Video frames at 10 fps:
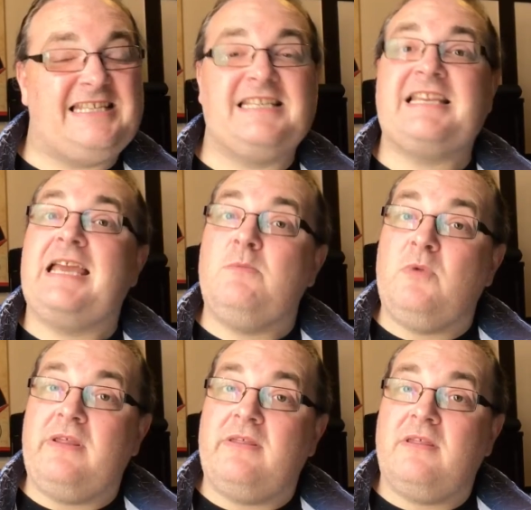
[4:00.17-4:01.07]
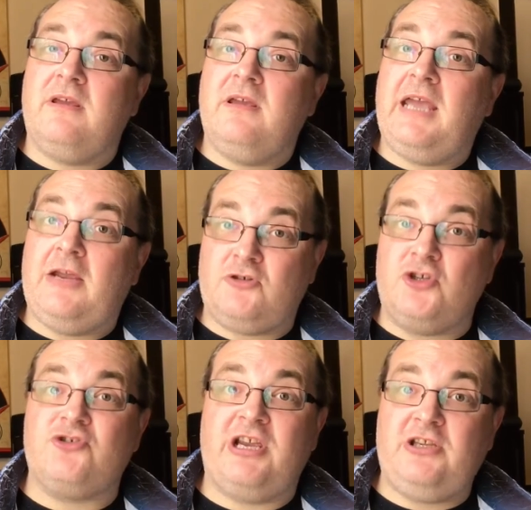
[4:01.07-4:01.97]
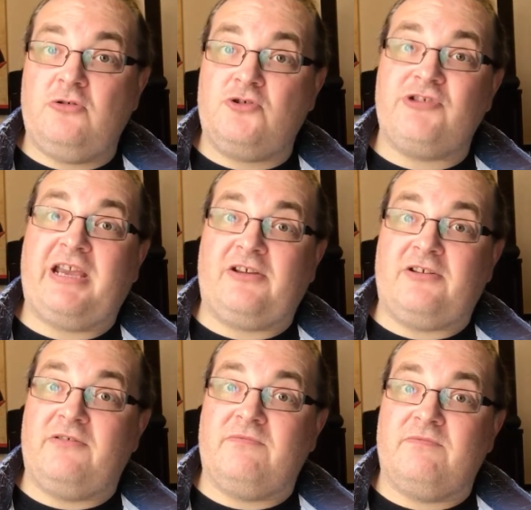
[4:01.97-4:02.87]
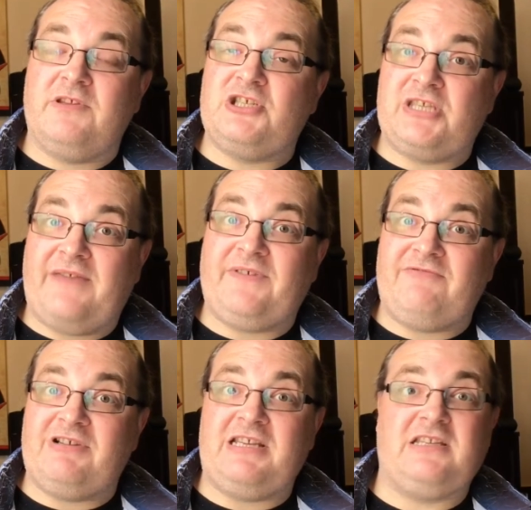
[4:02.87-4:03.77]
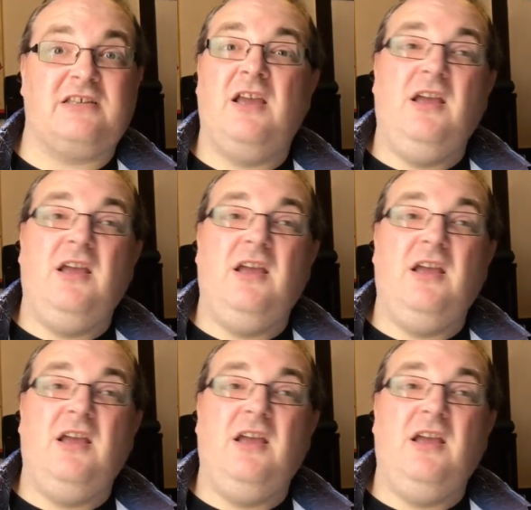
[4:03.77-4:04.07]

It's the same with How to Train Your Dragon, the Zavi release.